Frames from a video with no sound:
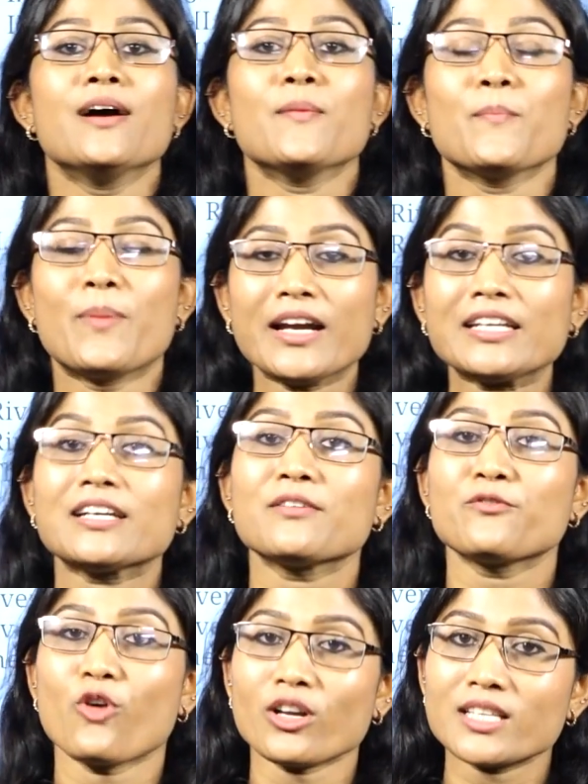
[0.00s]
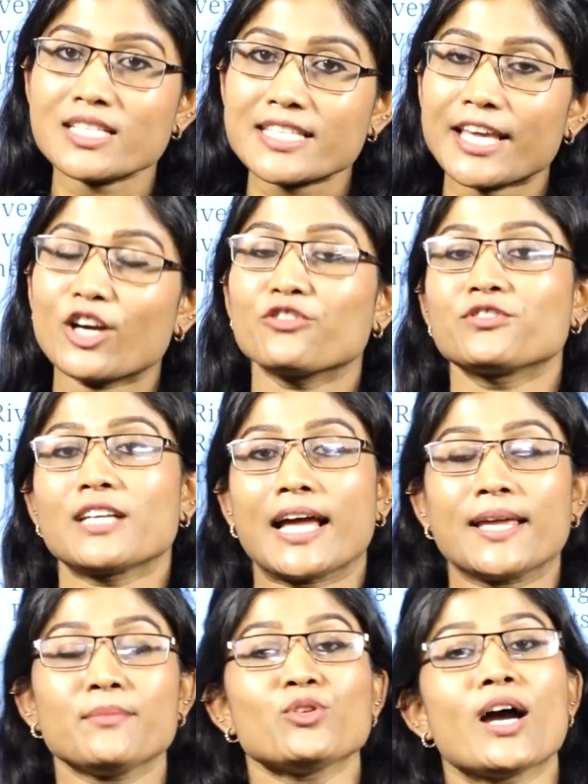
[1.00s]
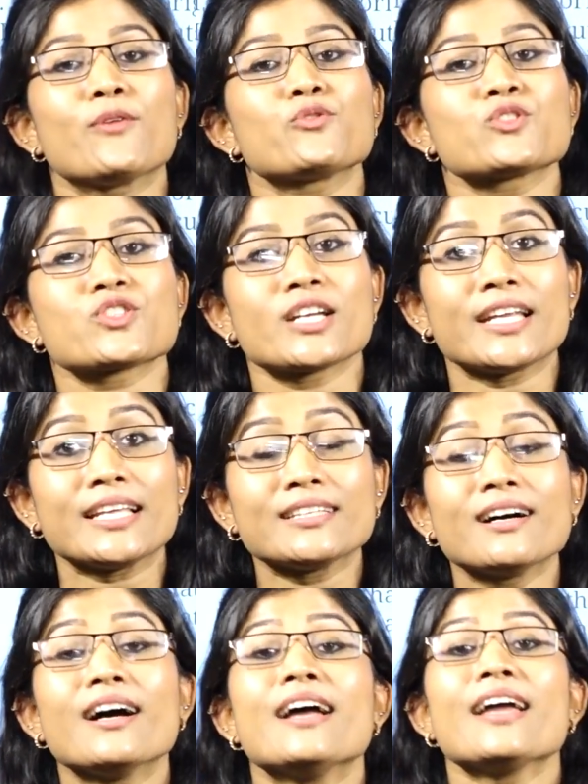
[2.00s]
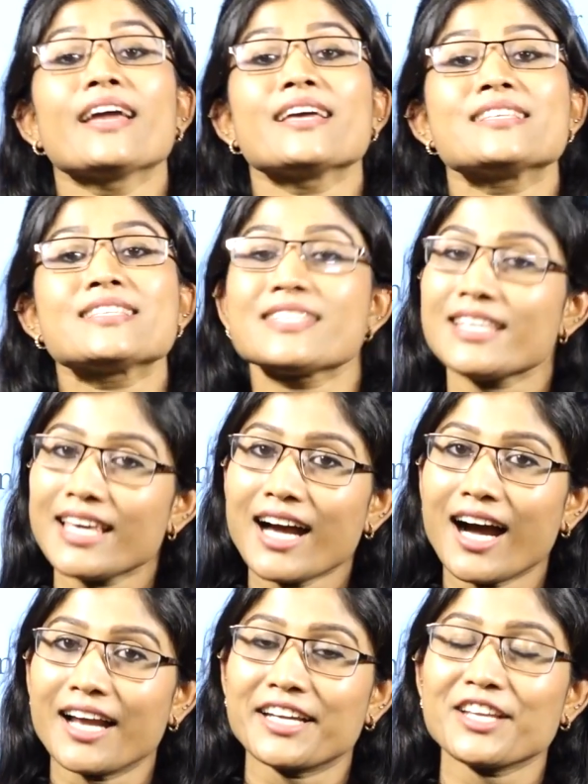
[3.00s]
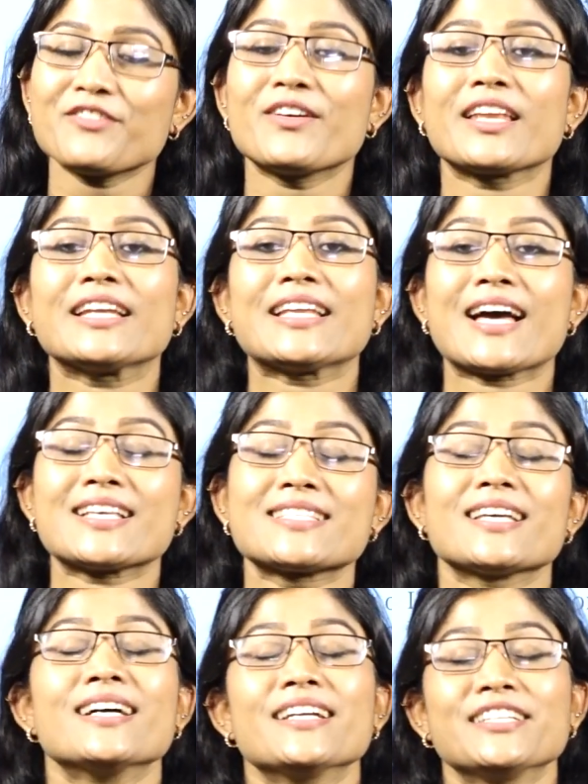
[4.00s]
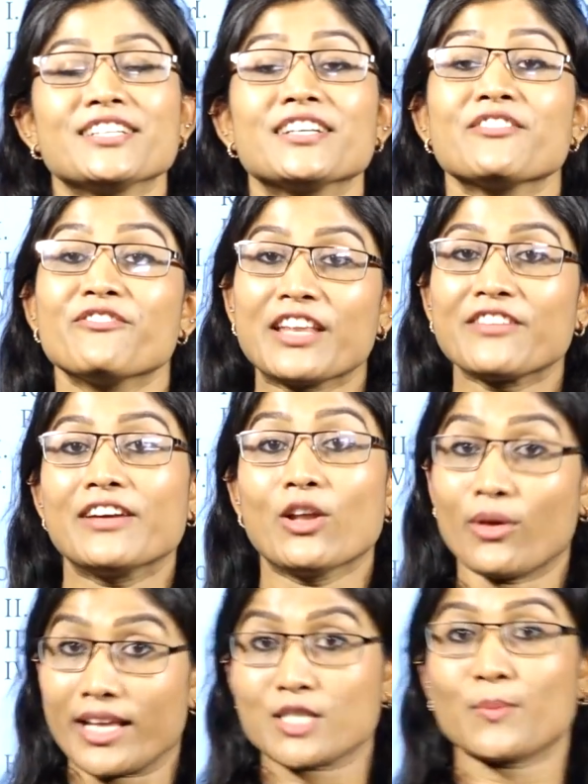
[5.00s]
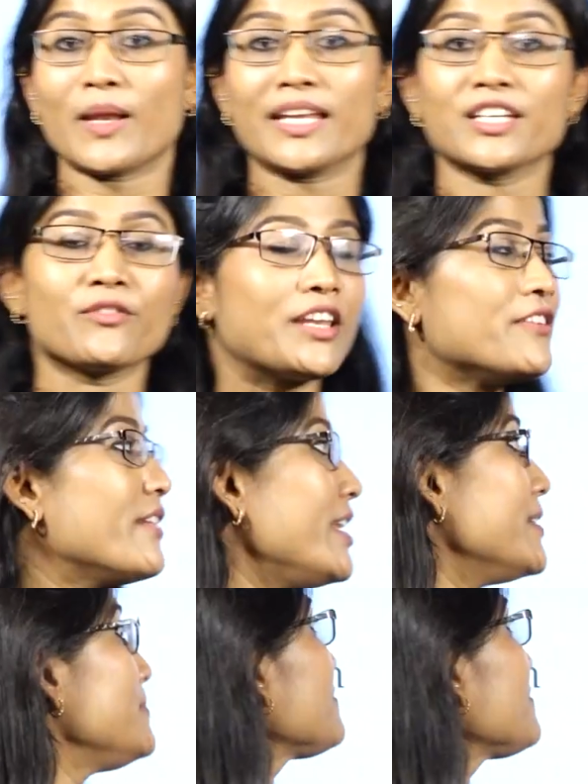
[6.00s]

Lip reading: But for the sake of time, you have to study the NCERT where it has written very well or explained it very well.